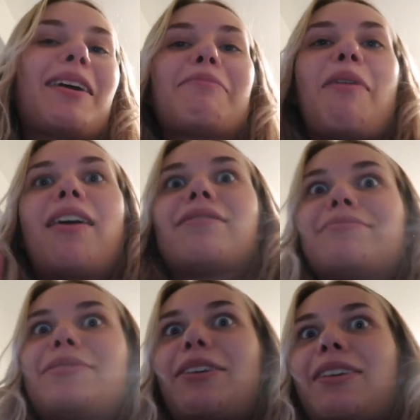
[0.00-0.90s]
bake, but
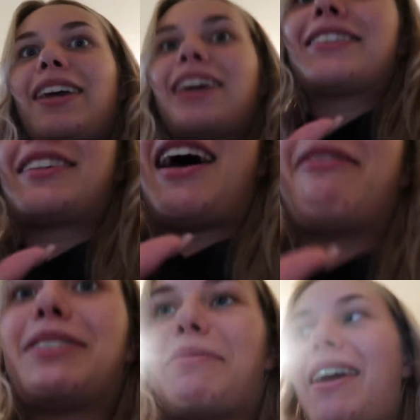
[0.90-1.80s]
we don't want to get into
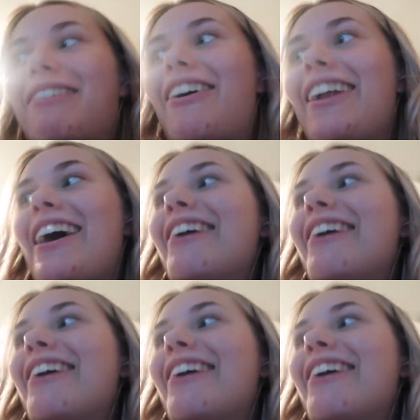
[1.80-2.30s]
that debate right